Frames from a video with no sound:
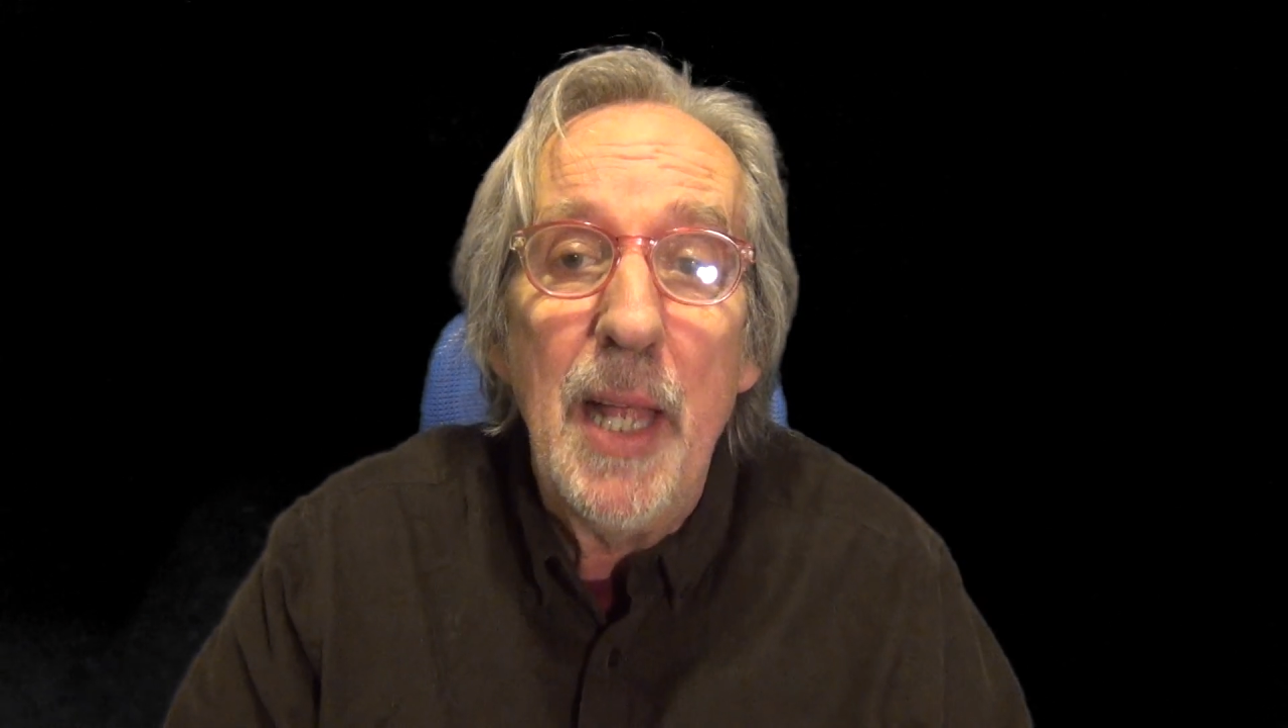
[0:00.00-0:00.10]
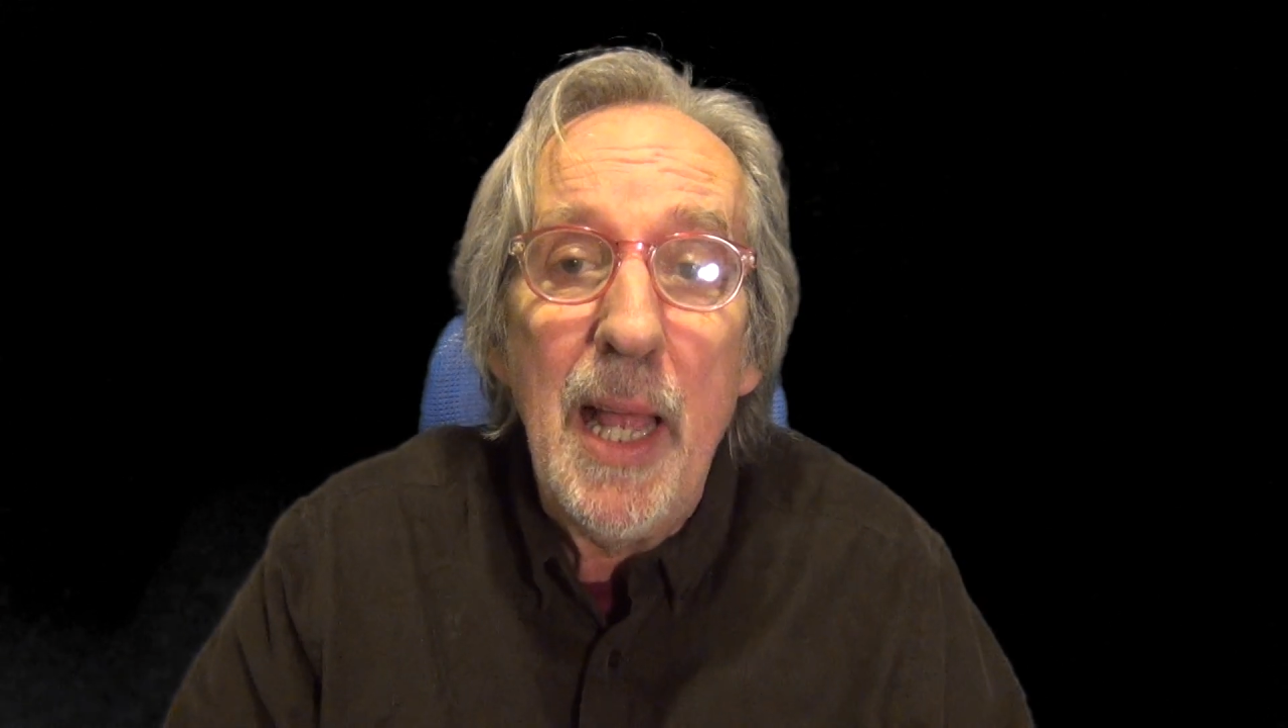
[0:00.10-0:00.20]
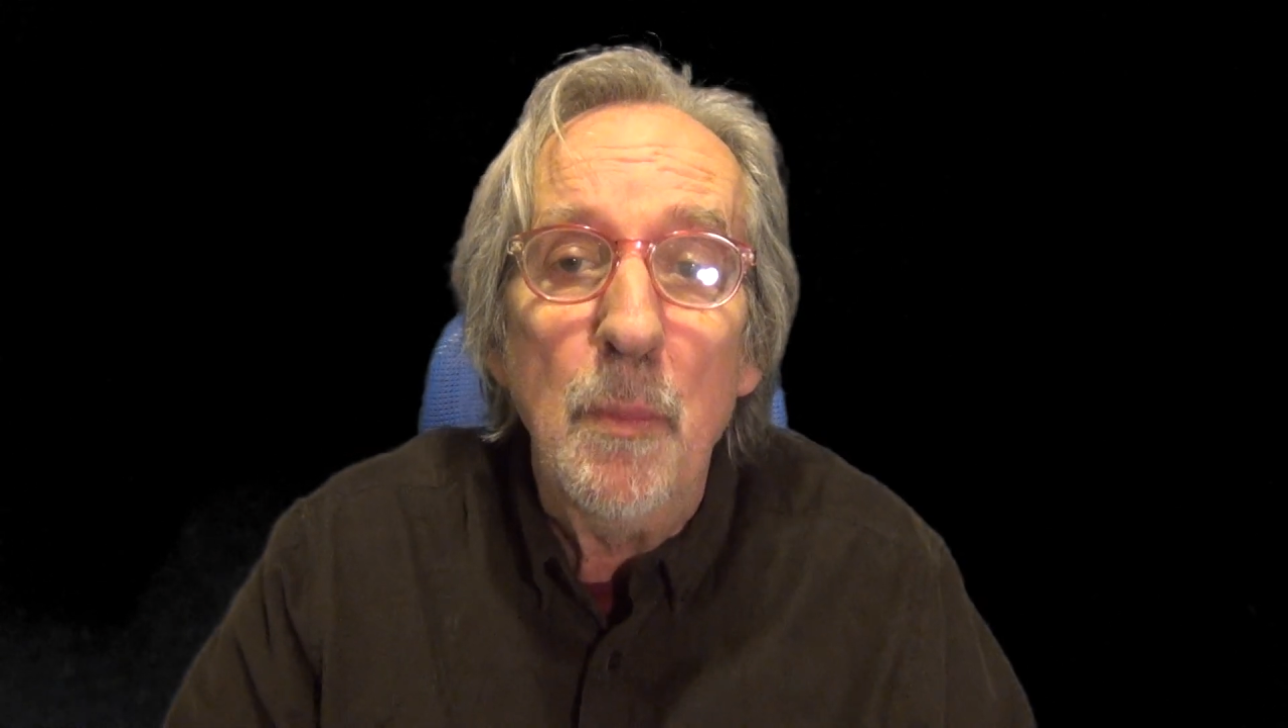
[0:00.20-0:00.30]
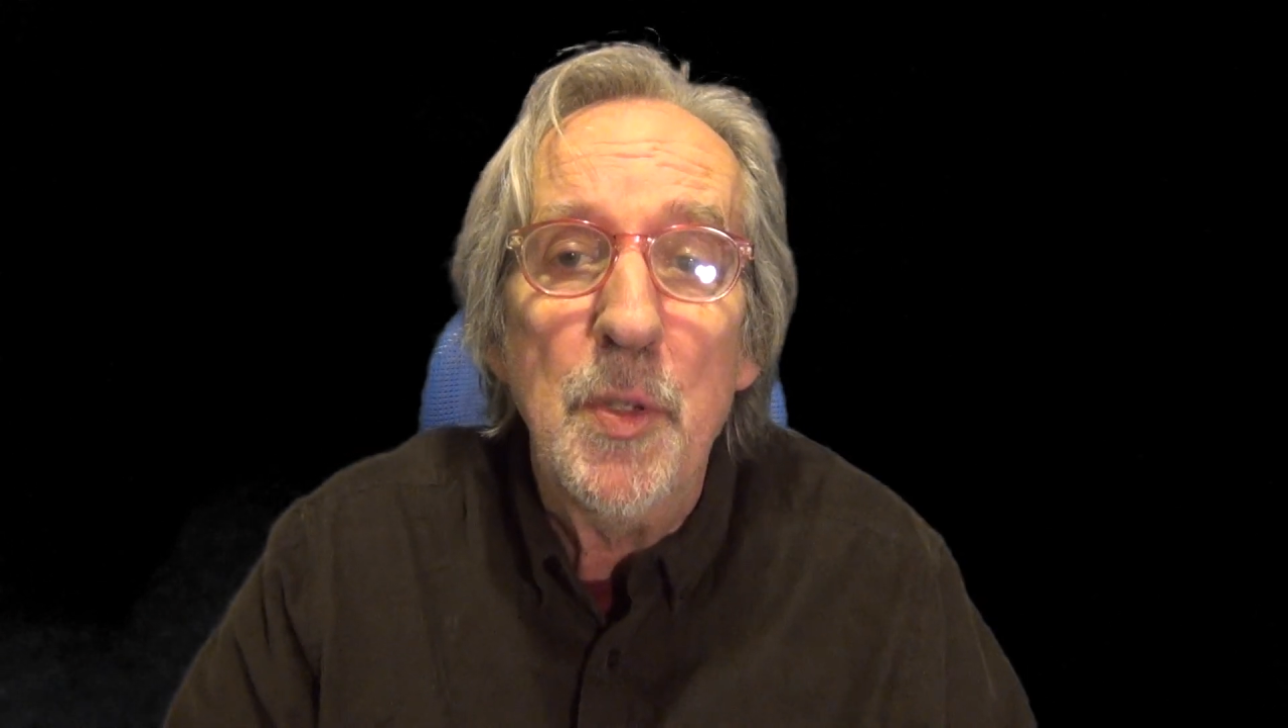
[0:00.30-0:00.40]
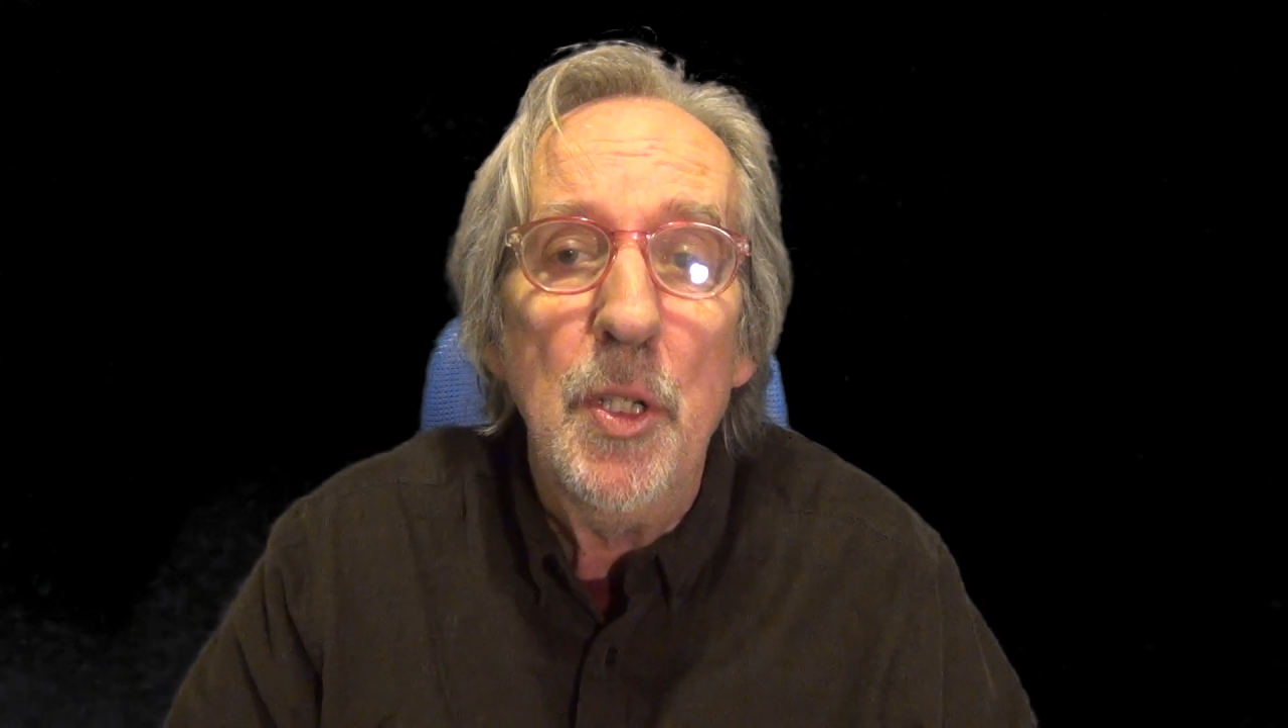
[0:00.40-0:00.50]

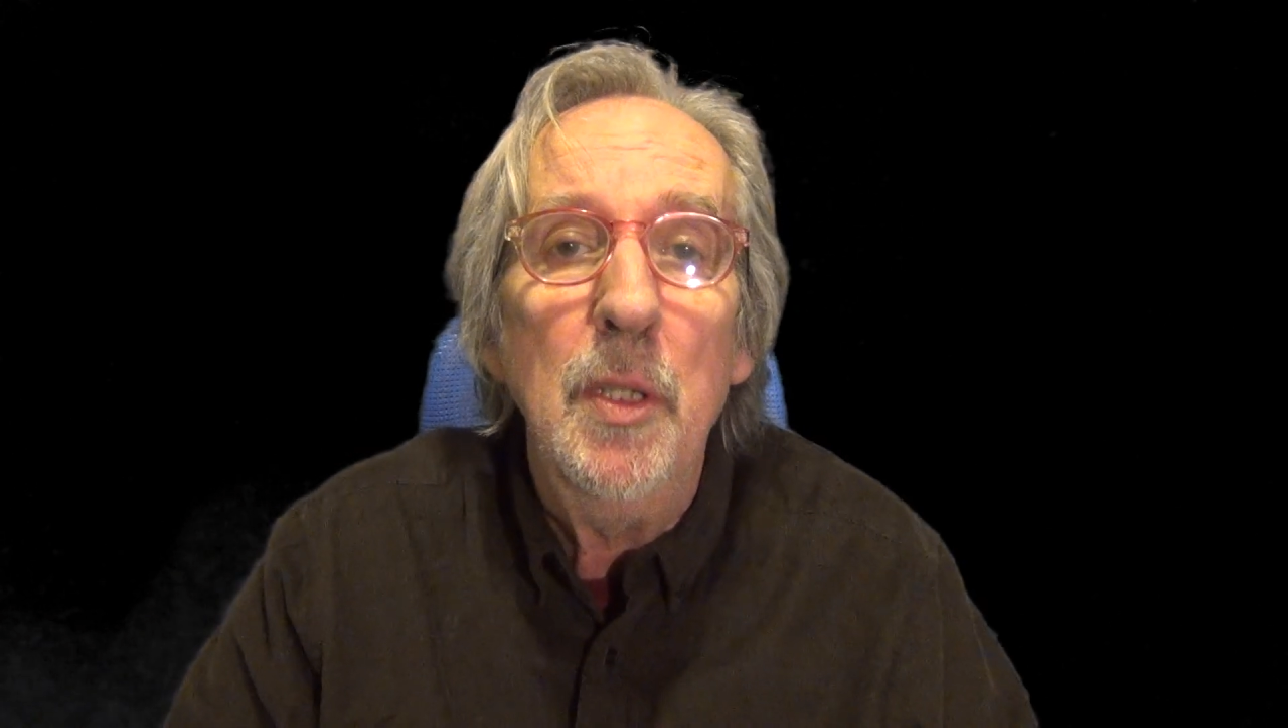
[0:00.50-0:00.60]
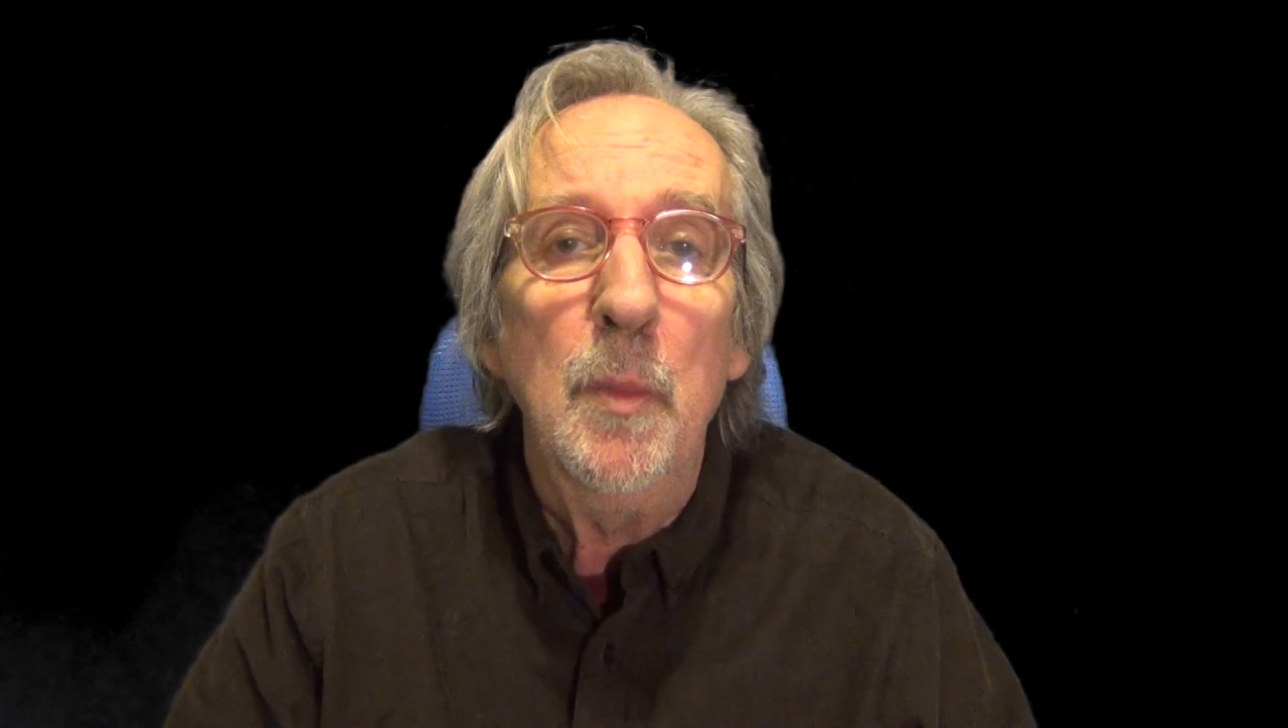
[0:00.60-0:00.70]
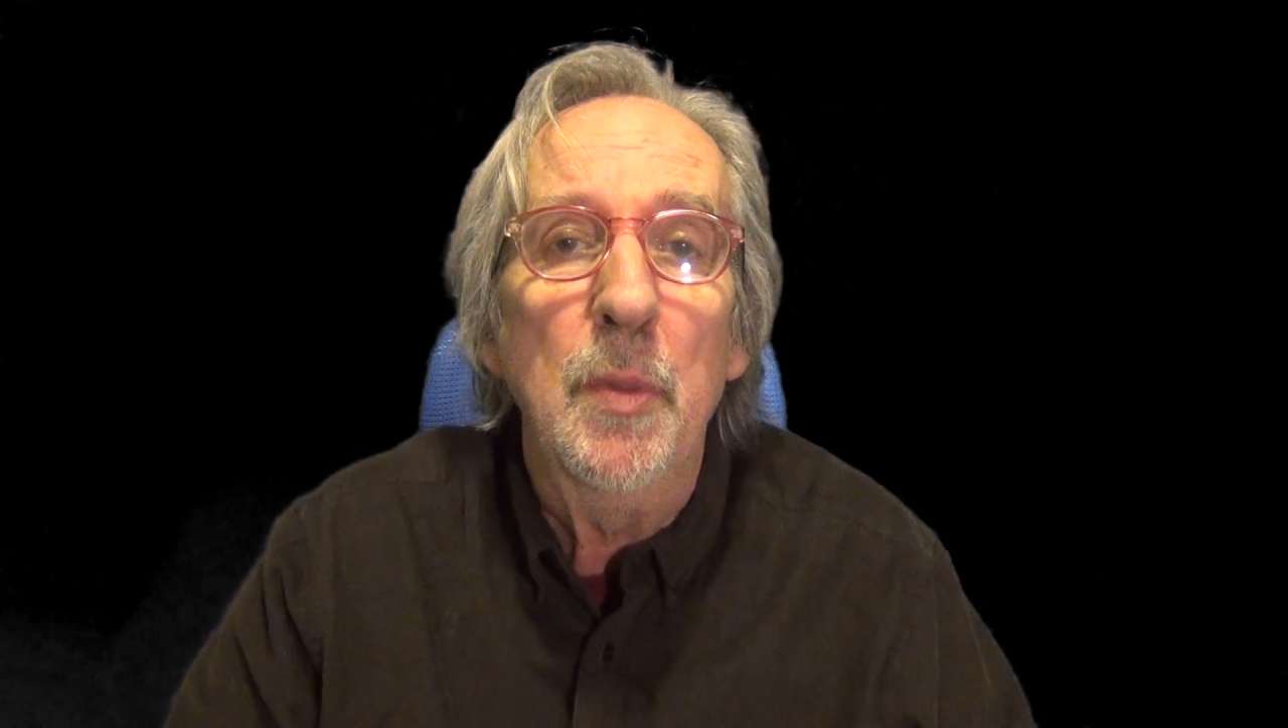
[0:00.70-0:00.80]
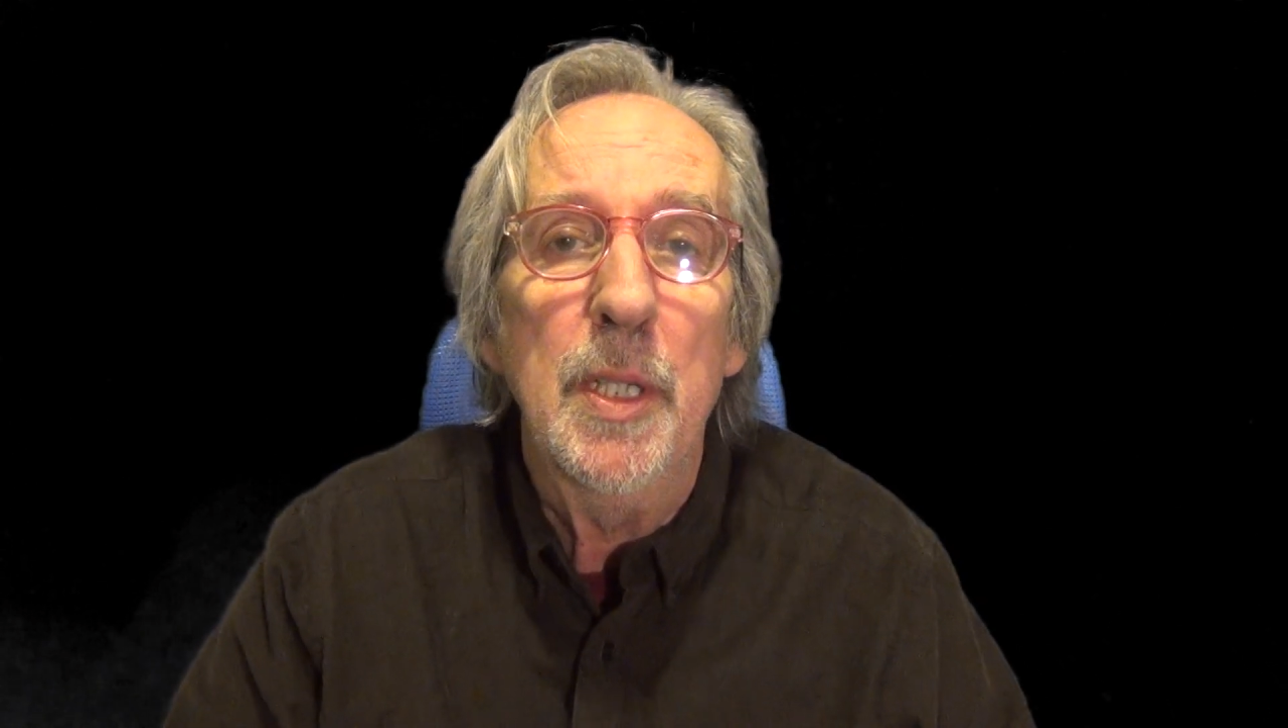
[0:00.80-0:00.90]
absolutely